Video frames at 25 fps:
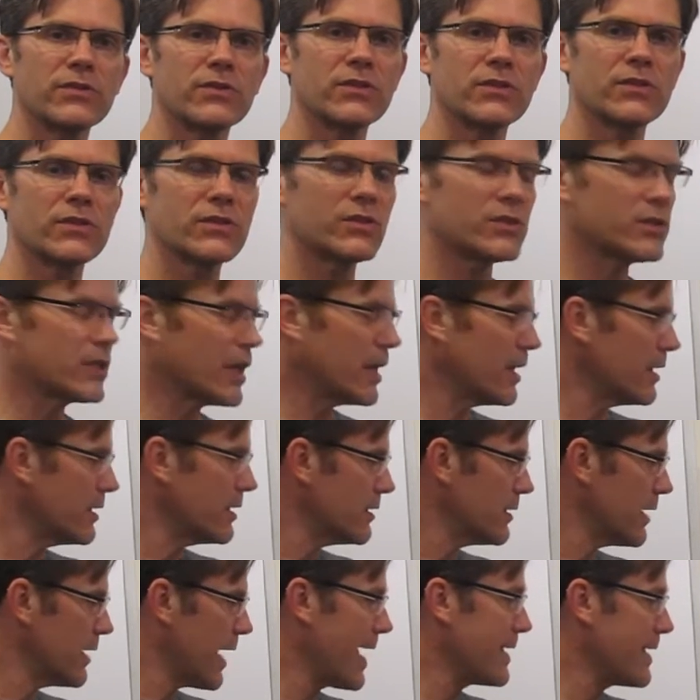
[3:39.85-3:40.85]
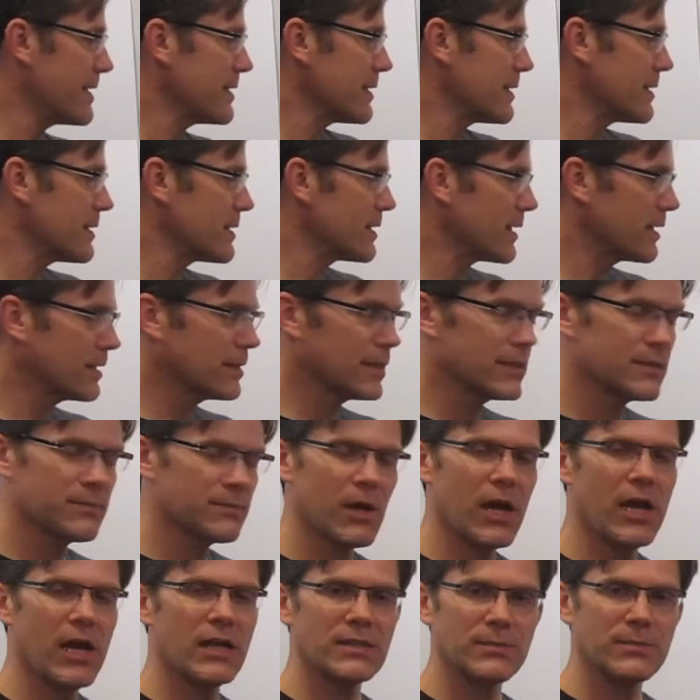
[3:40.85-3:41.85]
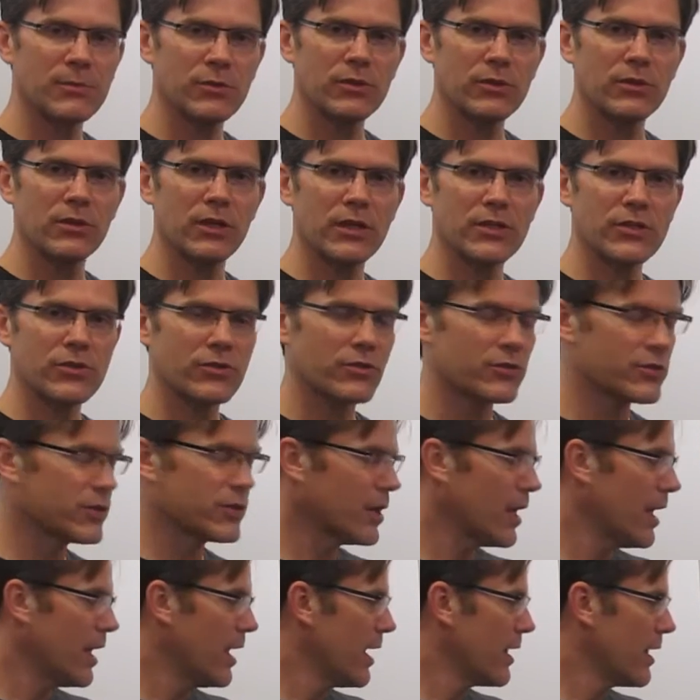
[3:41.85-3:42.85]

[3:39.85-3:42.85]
as distinct as possible clusters